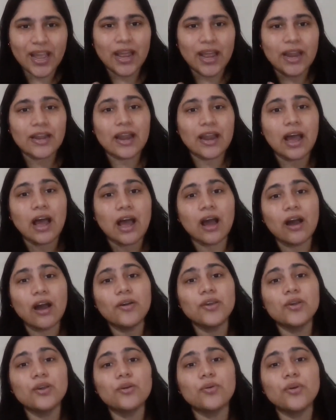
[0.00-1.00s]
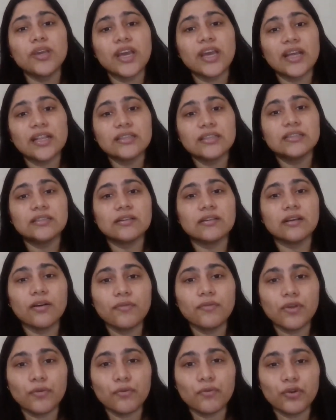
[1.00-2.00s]
and how you can
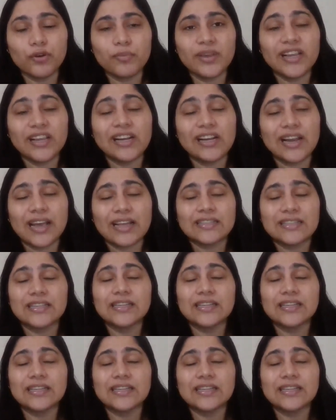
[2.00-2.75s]
serve your would-be clients,